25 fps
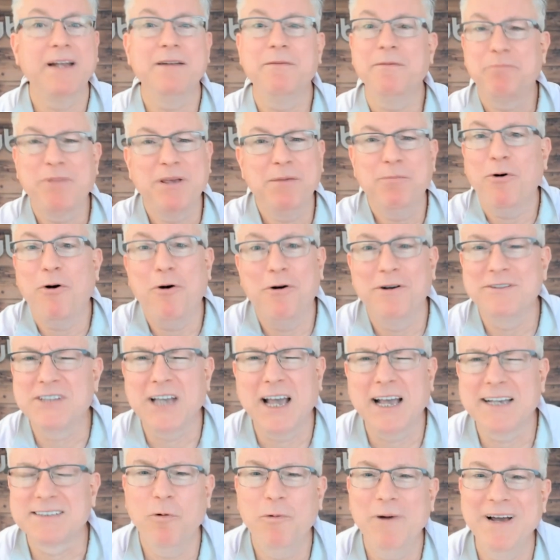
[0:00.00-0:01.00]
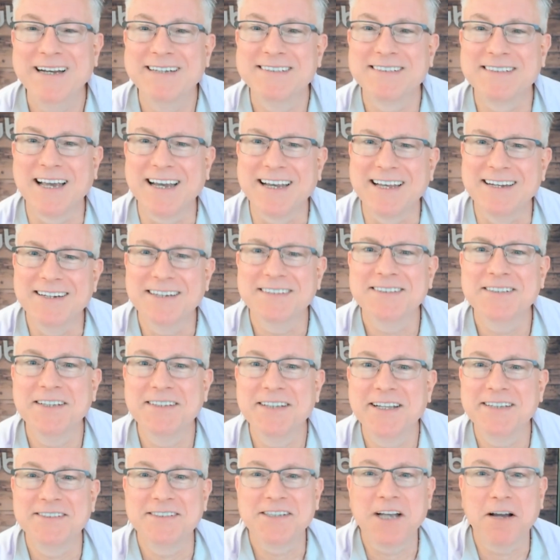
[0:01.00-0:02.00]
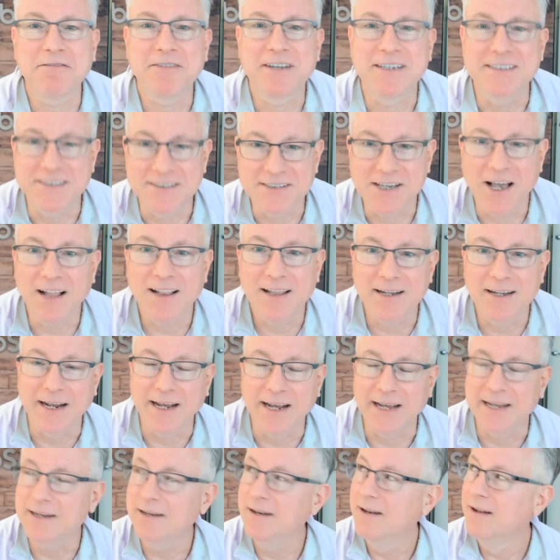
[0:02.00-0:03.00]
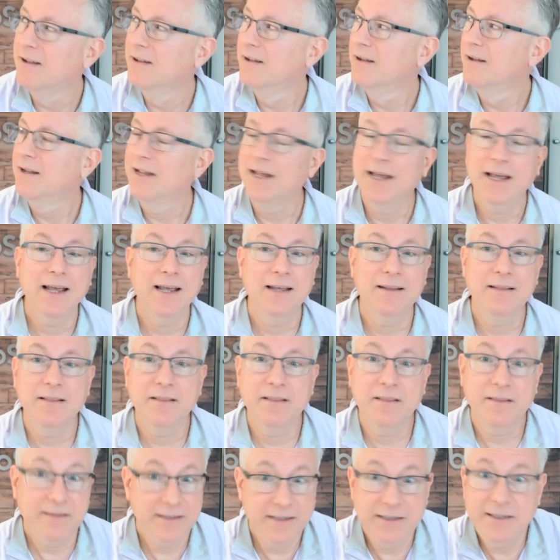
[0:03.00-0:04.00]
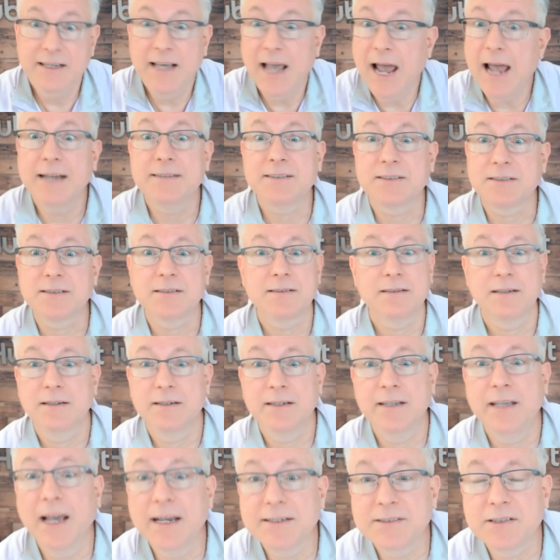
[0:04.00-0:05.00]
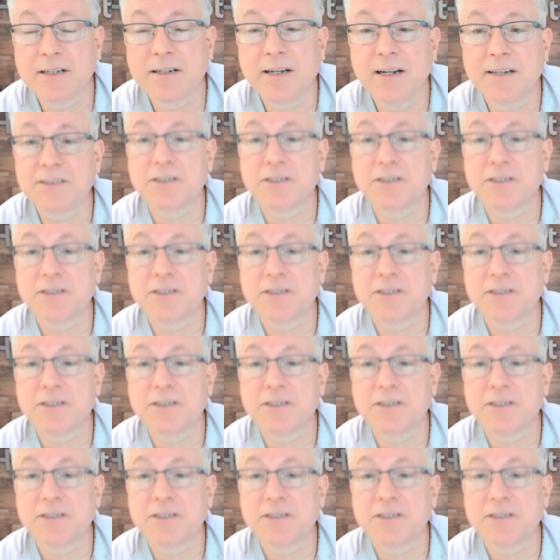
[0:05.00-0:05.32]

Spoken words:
people always ask, wait a second, doesn't this stuff consolidate? And yes, Yes, it does.